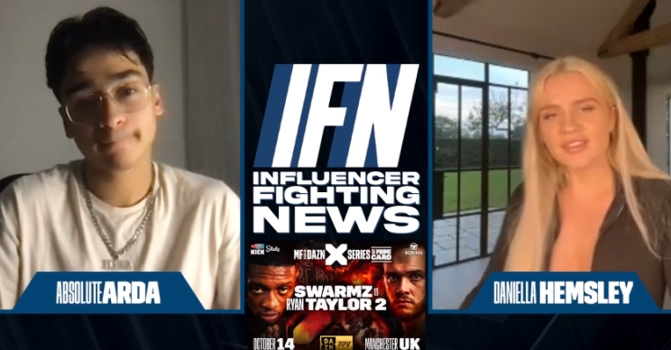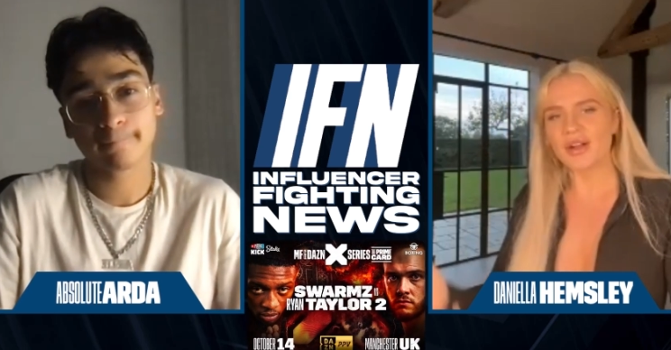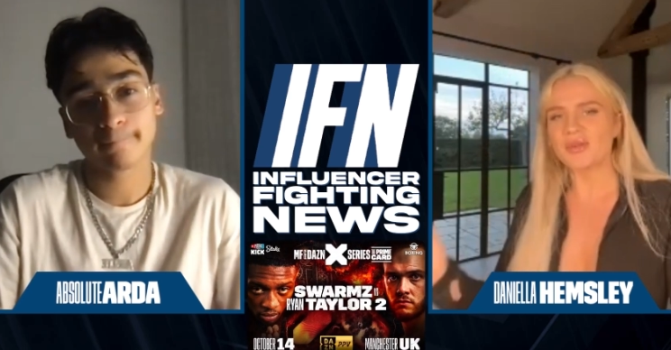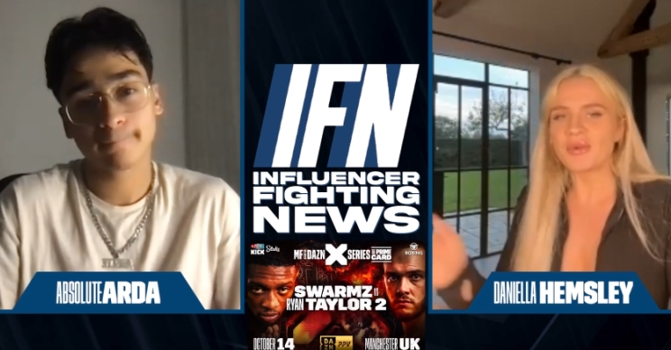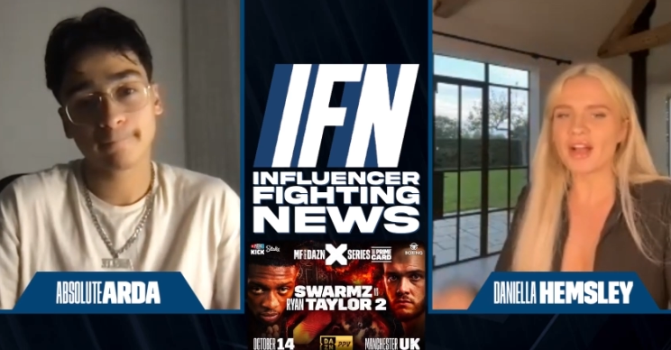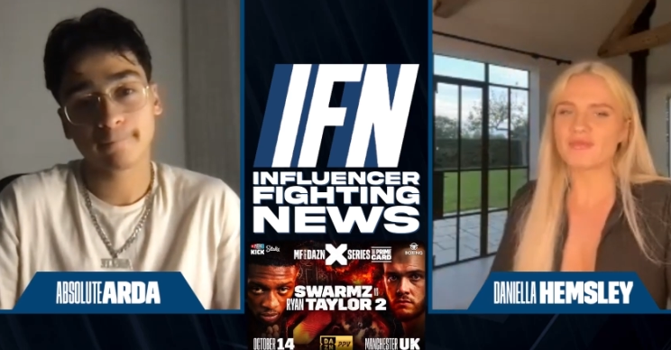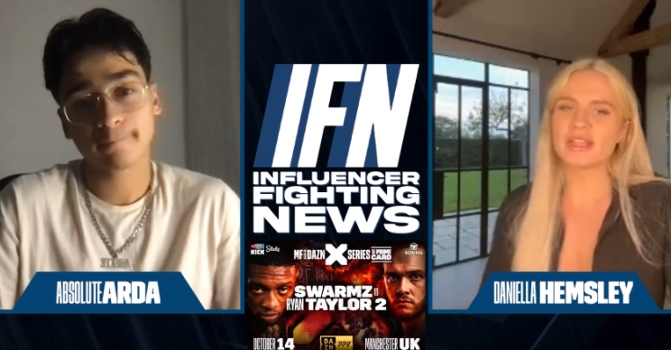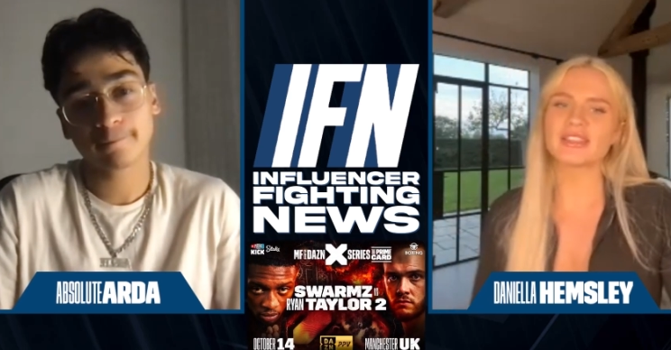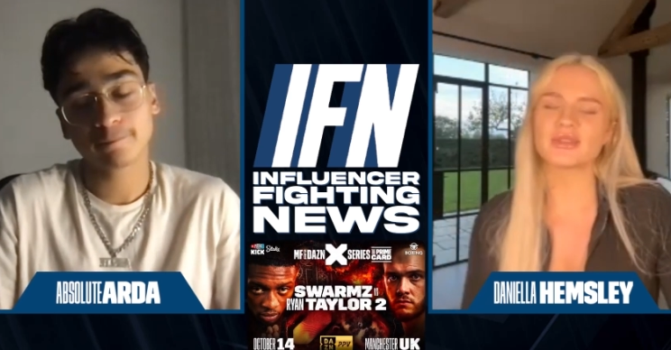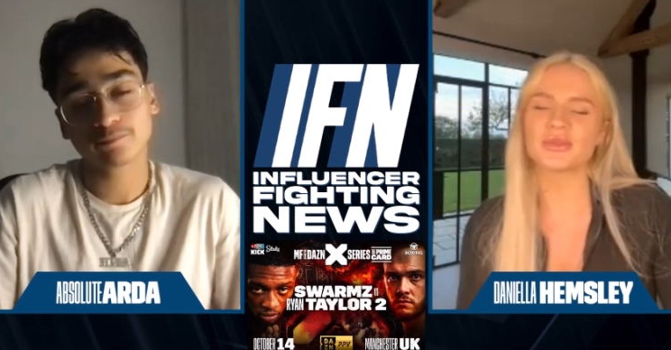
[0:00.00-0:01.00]
Speaker 1: Well, I've
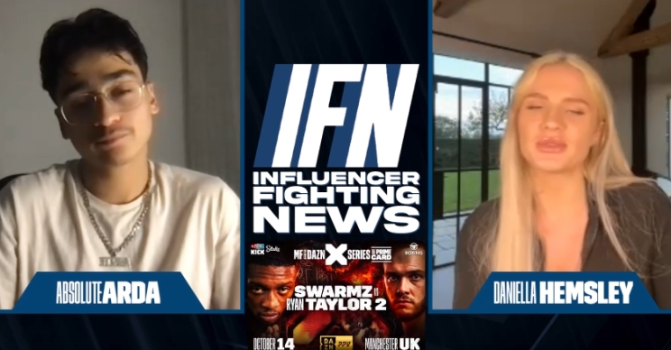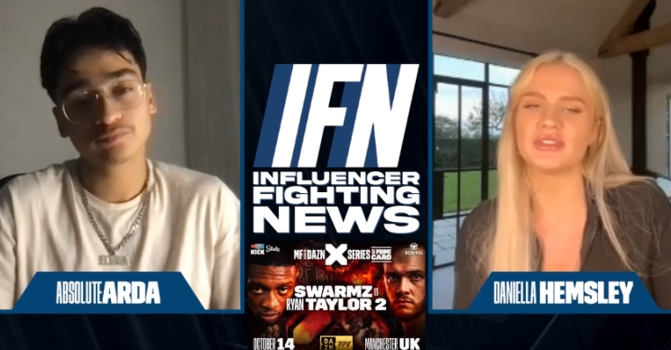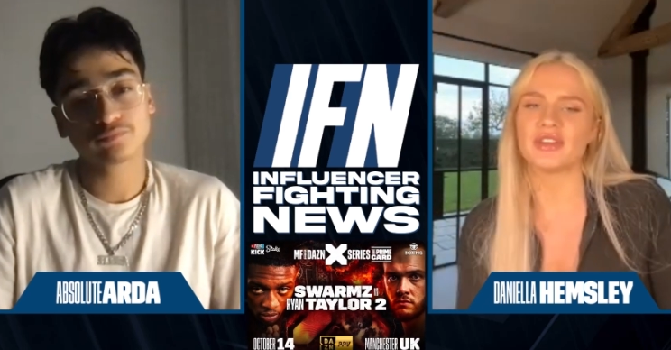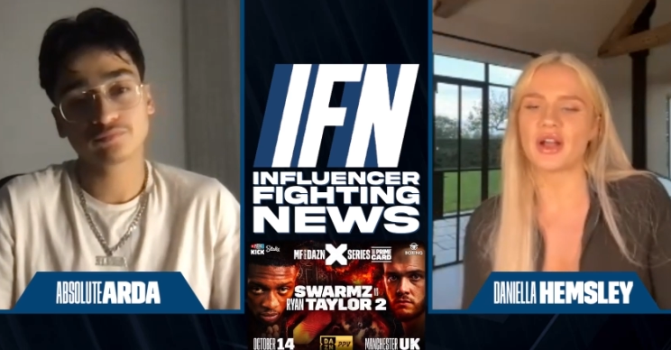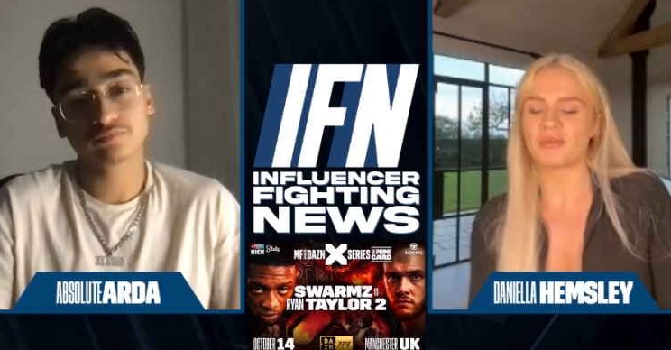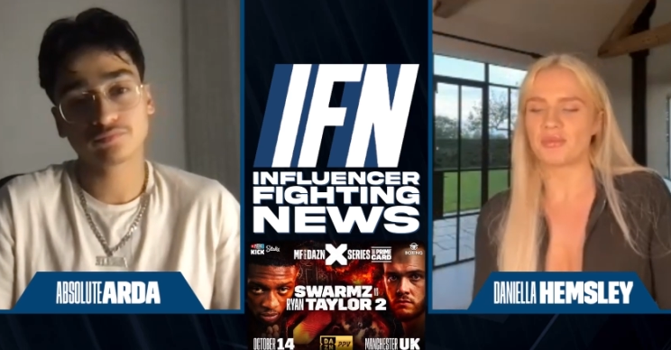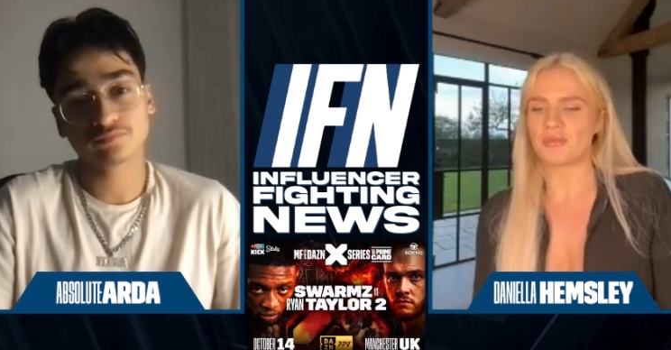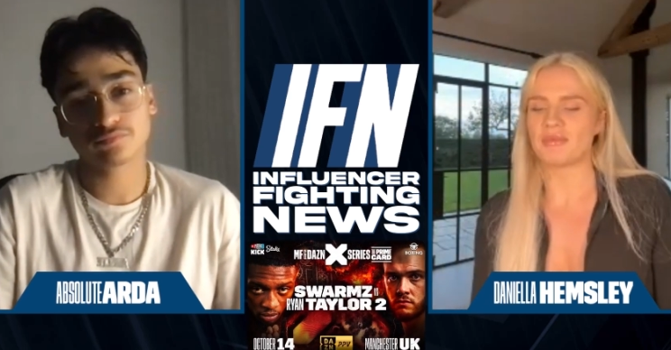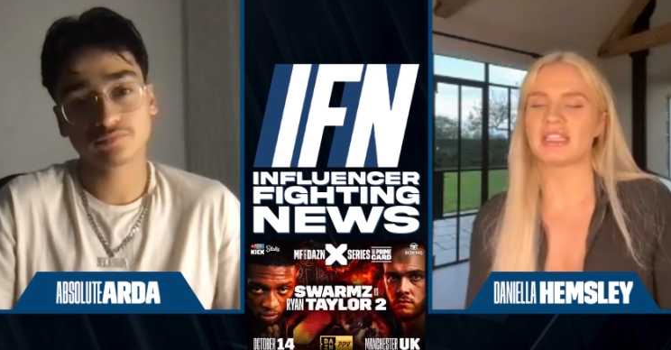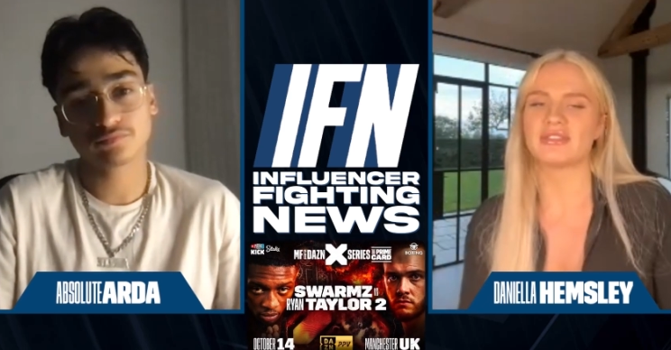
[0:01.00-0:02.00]
been in talks with um,
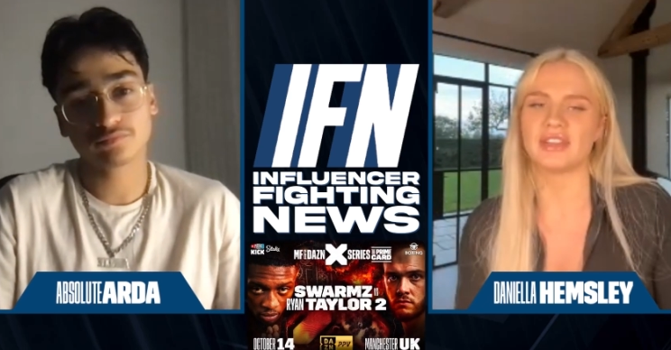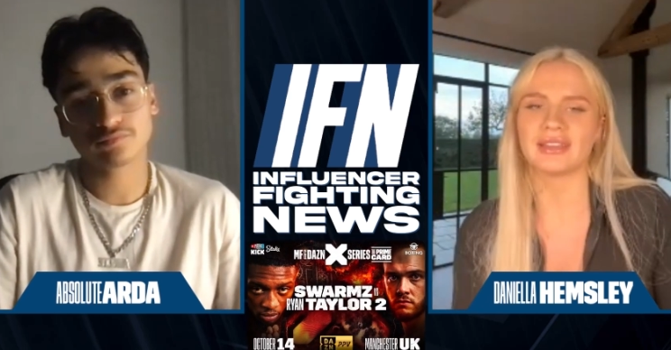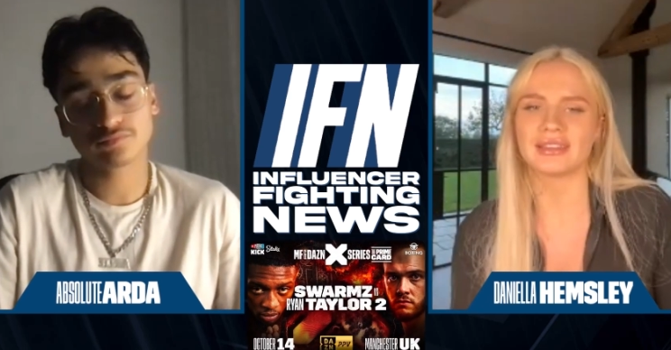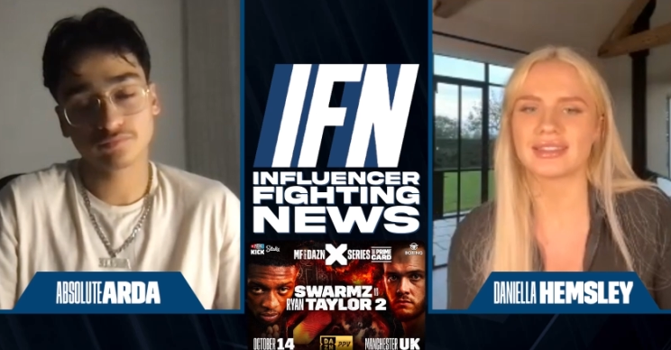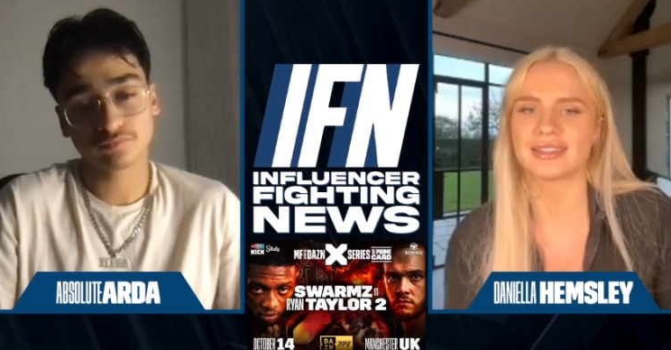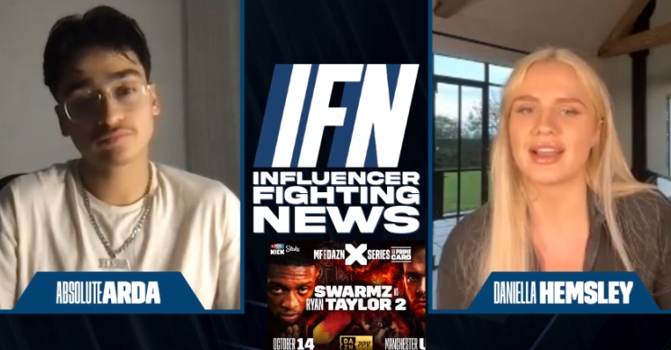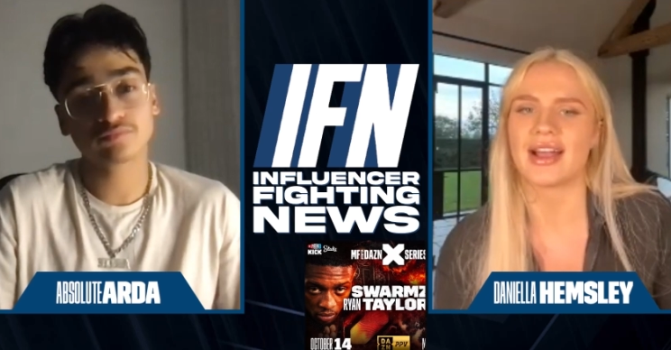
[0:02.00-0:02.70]
Misfits.